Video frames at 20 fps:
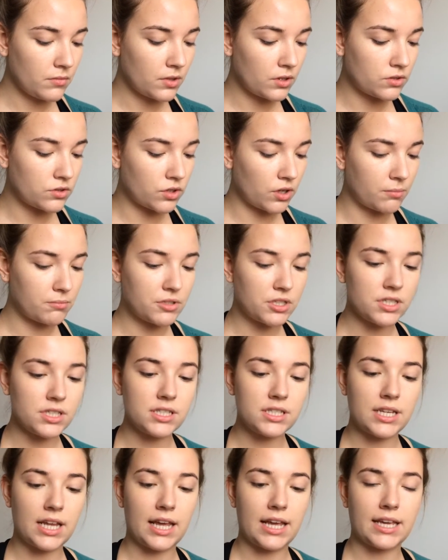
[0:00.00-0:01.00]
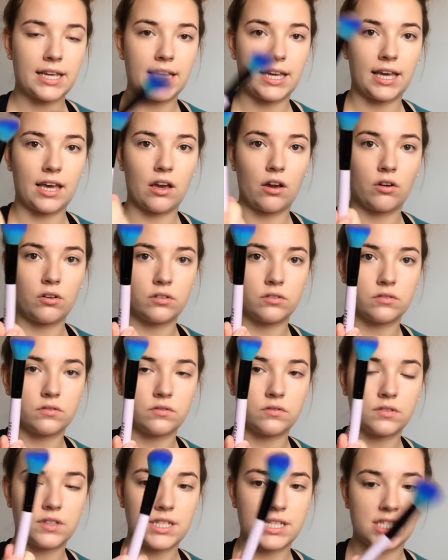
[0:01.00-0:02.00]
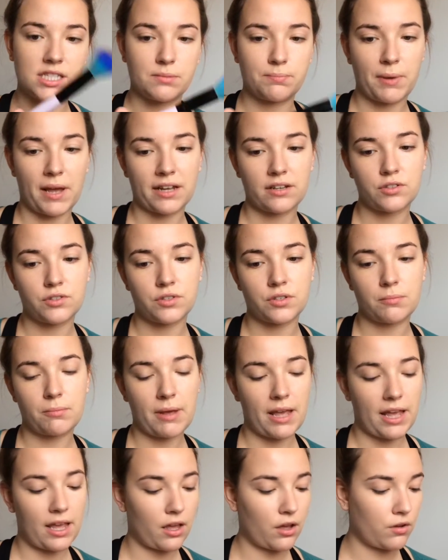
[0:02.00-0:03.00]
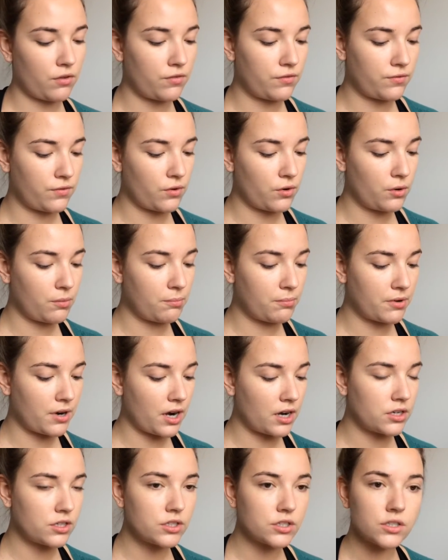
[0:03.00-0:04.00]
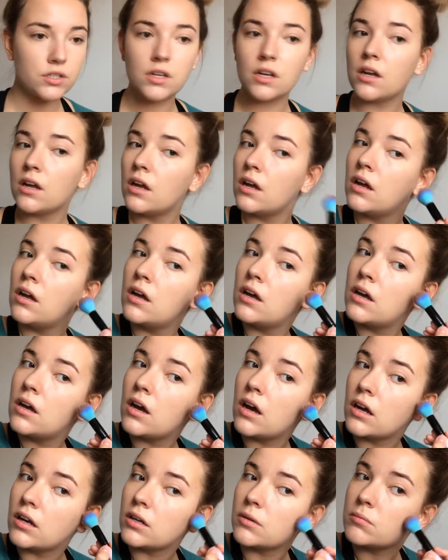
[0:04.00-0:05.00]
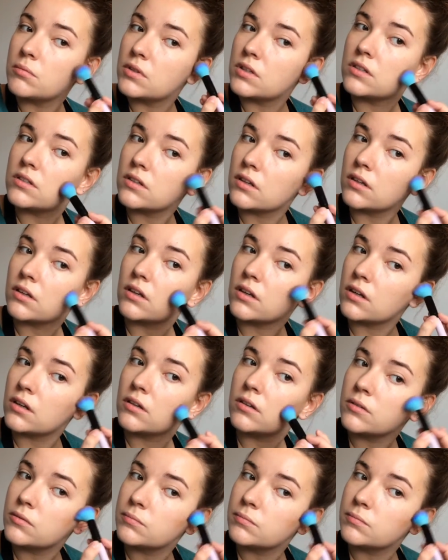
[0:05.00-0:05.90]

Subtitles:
So I'm just taking it on this Spectrum AO4 brush, and I'm just going to